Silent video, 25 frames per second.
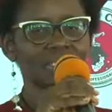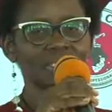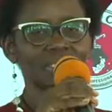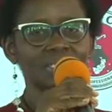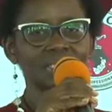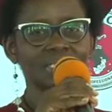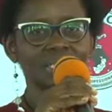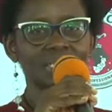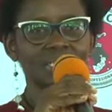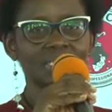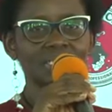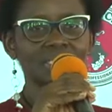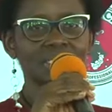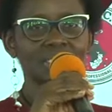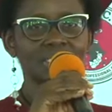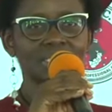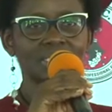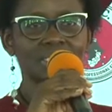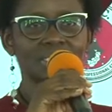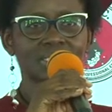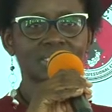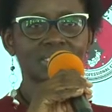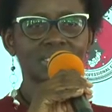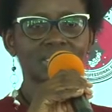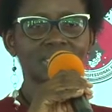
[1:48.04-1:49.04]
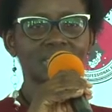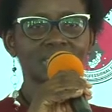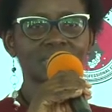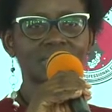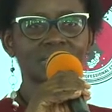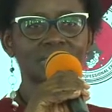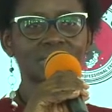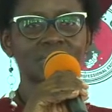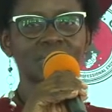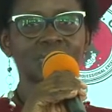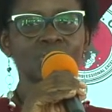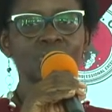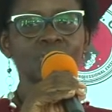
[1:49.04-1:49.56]
Nurse
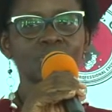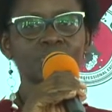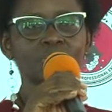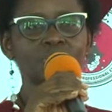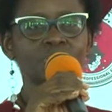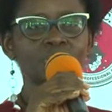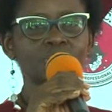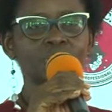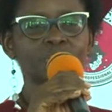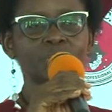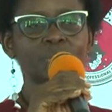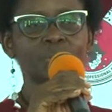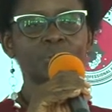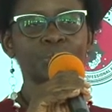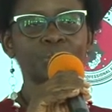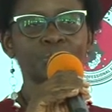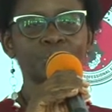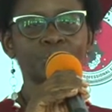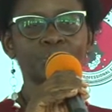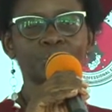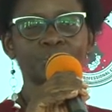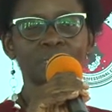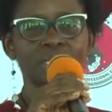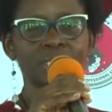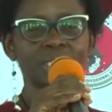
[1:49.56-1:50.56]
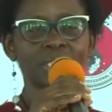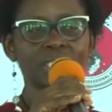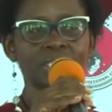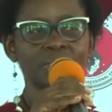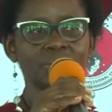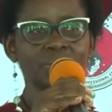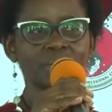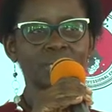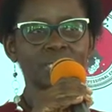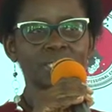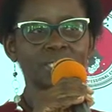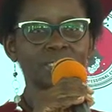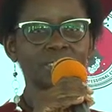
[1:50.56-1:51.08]
Rosemel Buyu?
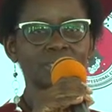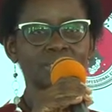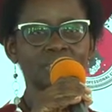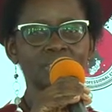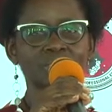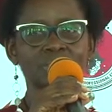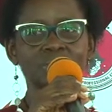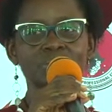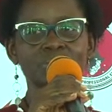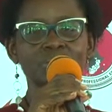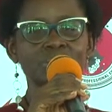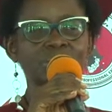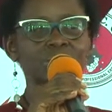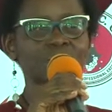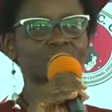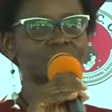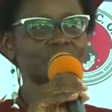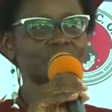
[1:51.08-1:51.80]
Anyone in the room?